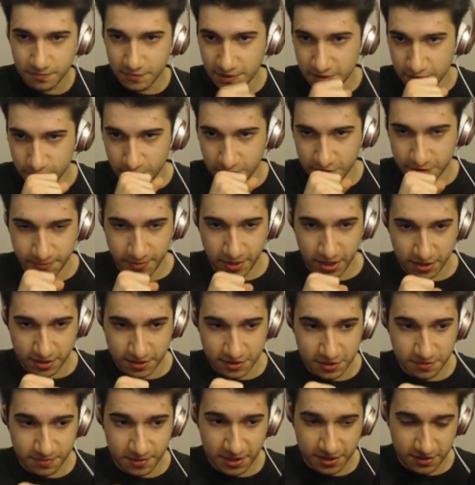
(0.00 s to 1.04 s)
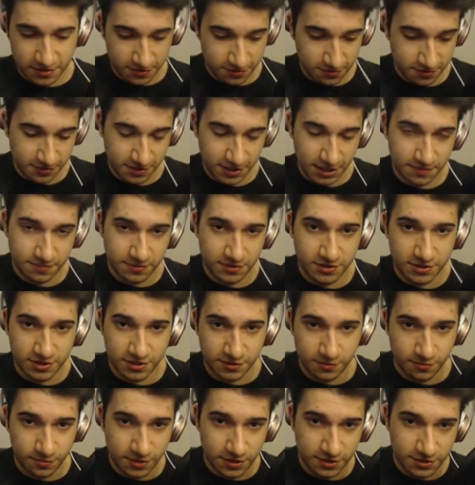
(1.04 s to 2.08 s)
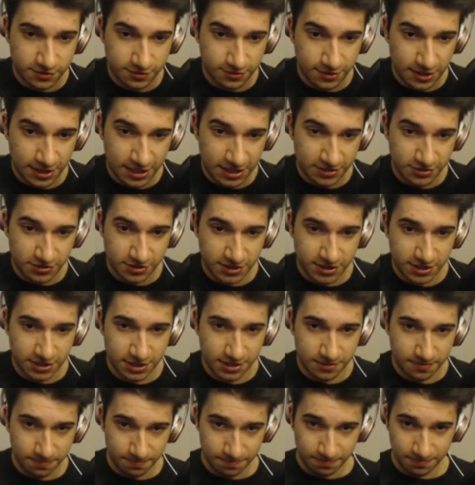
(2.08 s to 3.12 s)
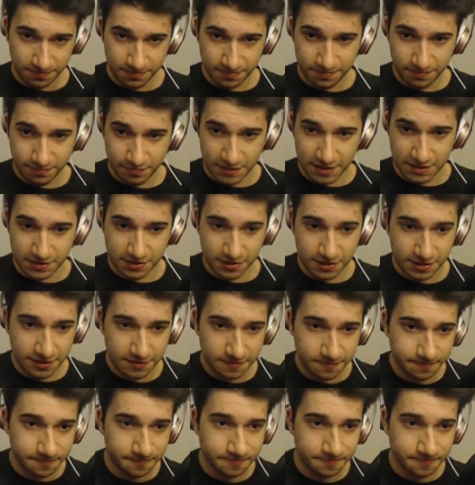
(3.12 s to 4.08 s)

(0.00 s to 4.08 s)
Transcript: As well as Bacchus. This Bacchus is going damage as well, so I can just kill him easily.